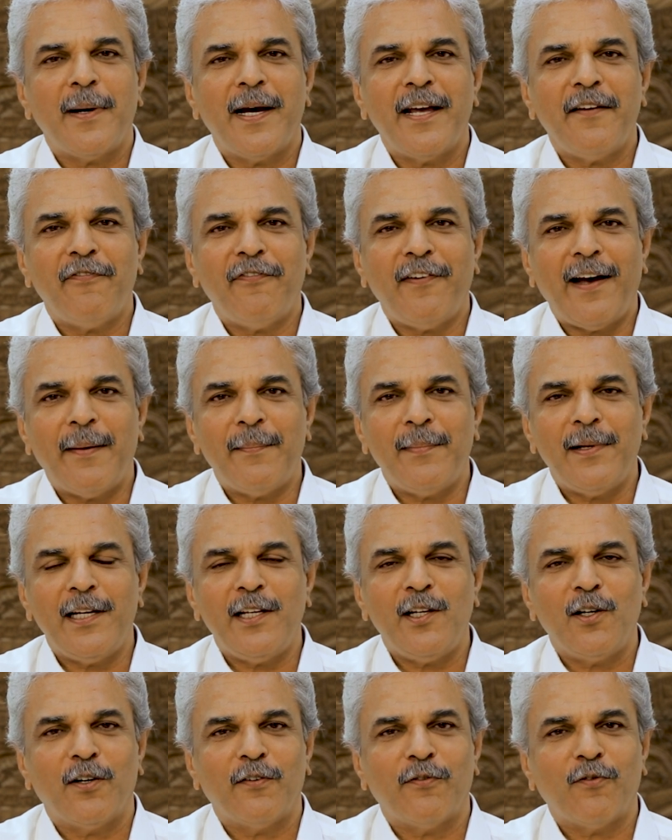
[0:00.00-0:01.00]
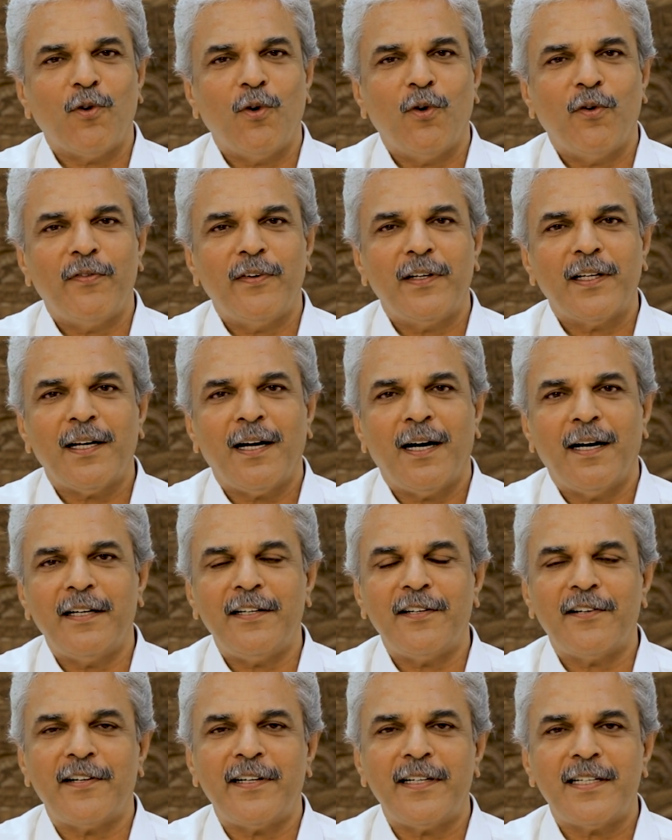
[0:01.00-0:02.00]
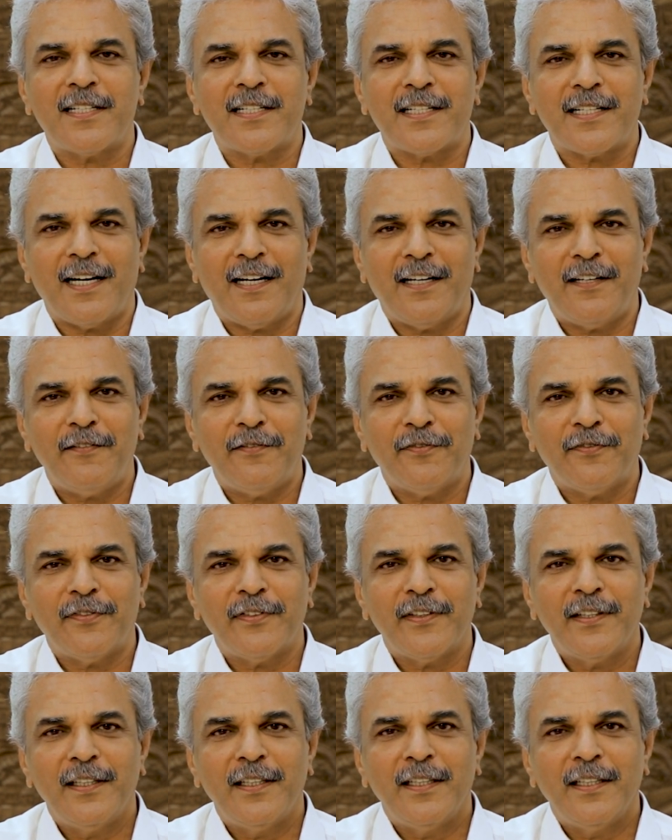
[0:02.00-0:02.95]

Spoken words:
my family of over 100 staff,